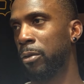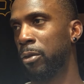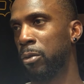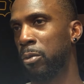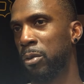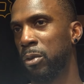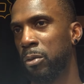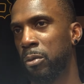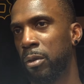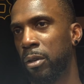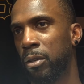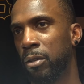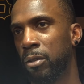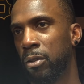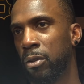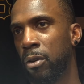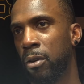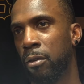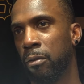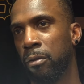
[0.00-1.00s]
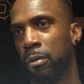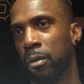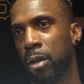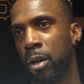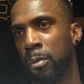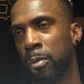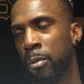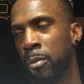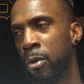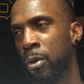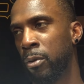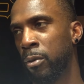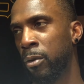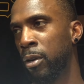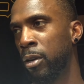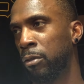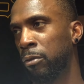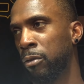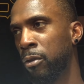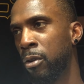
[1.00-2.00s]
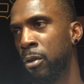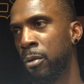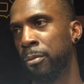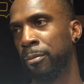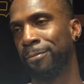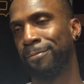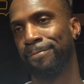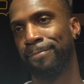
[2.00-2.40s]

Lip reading: Just wish we could score a couple more runs for them.